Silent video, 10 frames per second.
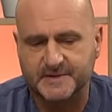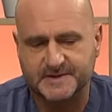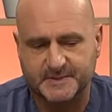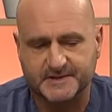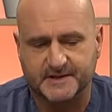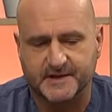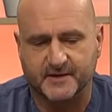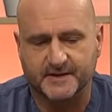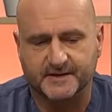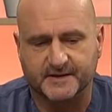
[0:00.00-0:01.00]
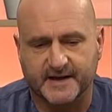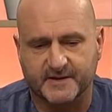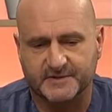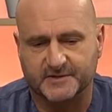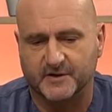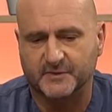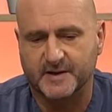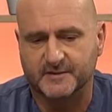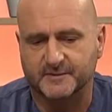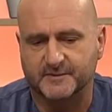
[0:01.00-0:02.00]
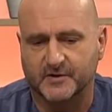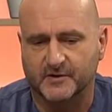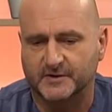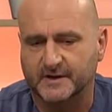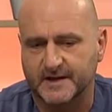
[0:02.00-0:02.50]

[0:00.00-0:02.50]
I mean, especially now that the average lifespan of dogs and